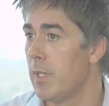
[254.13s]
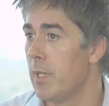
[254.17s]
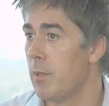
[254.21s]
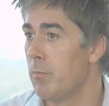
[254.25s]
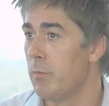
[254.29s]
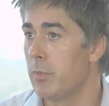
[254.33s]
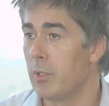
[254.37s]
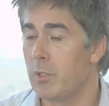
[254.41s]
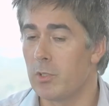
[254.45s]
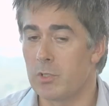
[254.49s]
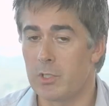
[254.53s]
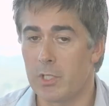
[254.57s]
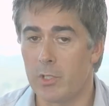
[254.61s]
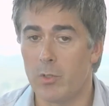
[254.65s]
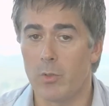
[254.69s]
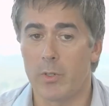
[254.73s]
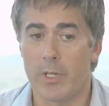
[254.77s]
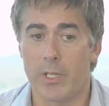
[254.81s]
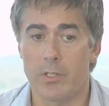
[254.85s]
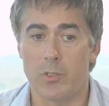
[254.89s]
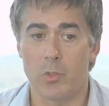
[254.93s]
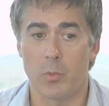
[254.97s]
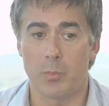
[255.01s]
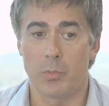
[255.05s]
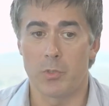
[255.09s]
Yeah. Because they don't
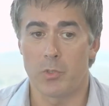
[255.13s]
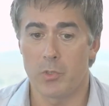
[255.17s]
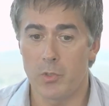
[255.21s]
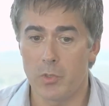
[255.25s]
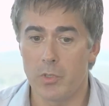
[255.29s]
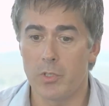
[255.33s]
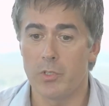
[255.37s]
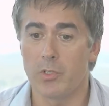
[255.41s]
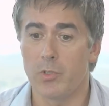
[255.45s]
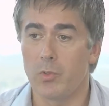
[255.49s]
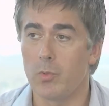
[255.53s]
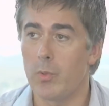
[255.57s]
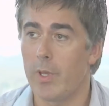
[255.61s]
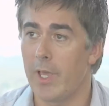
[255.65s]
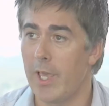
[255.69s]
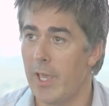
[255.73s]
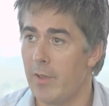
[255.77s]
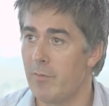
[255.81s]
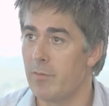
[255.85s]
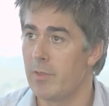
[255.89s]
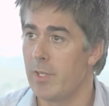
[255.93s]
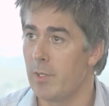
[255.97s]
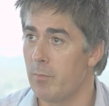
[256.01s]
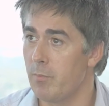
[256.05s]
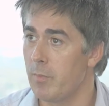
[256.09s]
get the opportunity to
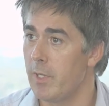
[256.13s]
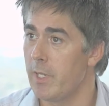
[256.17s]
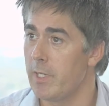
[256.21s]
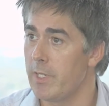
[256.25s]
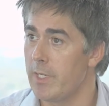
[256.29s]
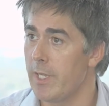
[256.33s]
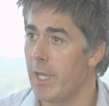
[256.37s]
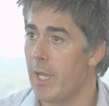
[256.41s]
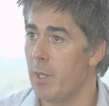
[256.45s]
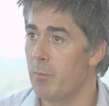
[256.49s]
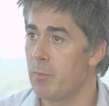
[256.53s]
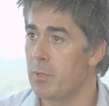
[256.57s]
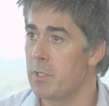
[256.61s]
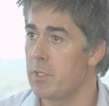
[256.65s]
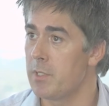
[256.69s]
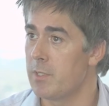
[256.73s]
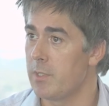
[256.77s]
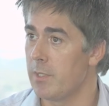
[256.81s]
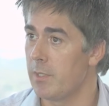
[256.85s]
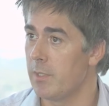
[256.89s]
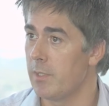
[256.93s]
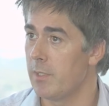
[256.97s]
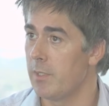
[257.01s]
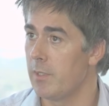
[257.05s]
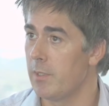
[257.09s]
have that many
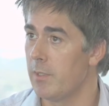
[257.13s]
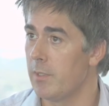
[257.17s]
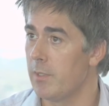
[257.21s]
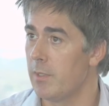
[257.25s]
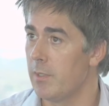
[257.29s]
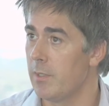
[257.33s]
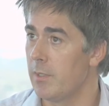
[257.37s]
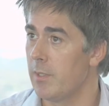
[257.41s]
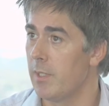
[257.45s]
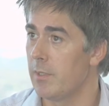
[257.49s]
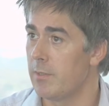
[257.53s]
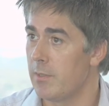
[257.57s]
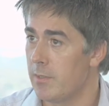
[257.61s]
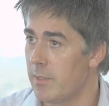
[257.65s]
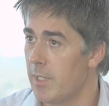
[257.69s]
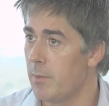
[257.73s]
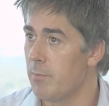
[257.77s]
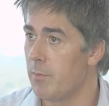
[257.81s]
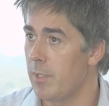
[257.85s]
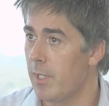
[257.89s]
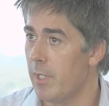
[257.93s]
APIs at the same